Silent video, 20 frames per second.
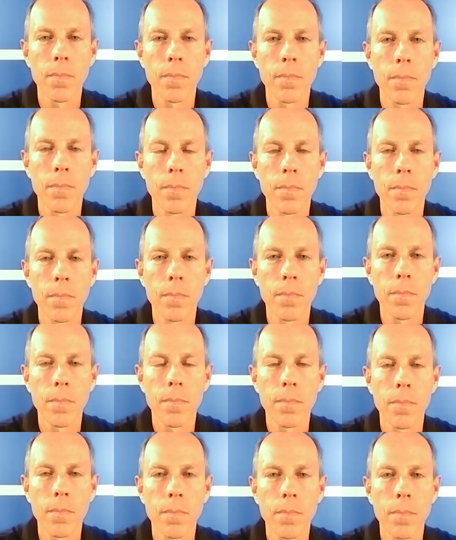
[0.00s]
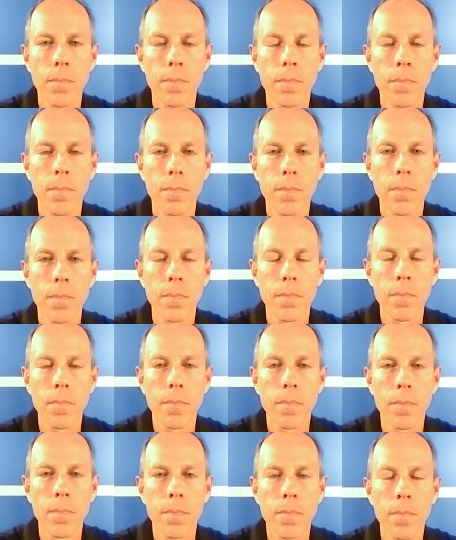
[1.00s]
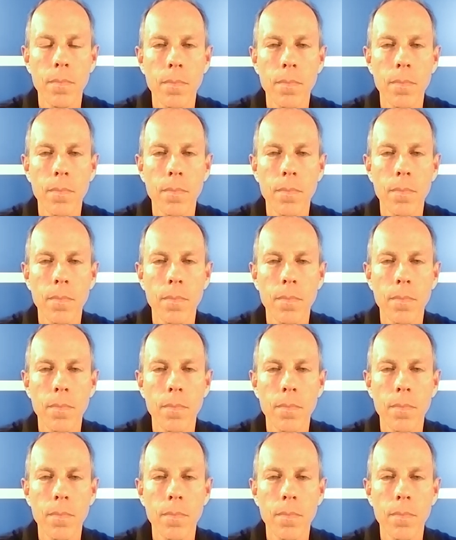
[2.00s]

(silent)